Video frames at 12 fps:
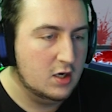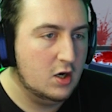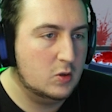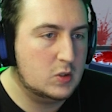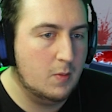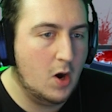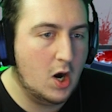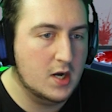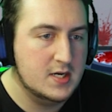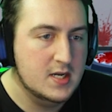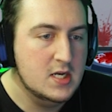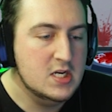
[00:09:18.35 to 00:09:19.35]
Oh come
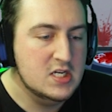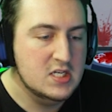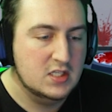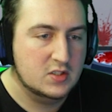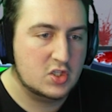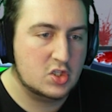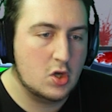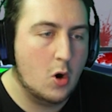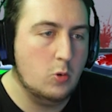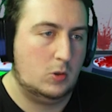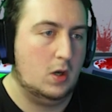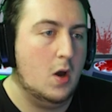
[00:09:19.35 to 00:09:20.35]
on,
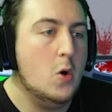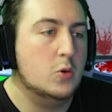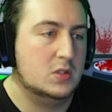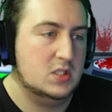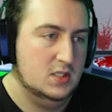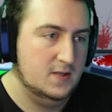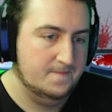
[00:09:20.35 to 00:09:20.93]
so close.